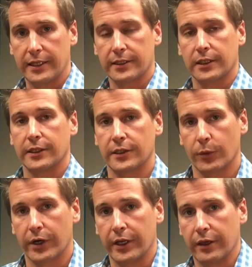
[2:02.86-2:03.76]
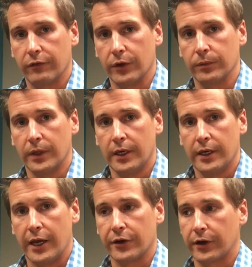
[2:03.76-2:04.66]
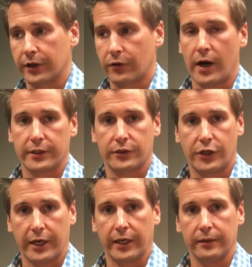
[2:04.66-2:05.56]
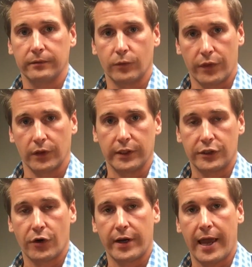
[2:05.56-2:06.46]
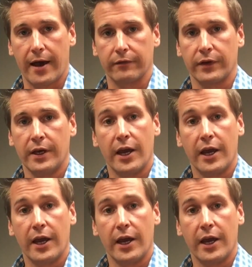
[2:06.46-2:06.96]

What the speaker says: this list that we're going to give you, and you're going to cross-check it with the list you already have.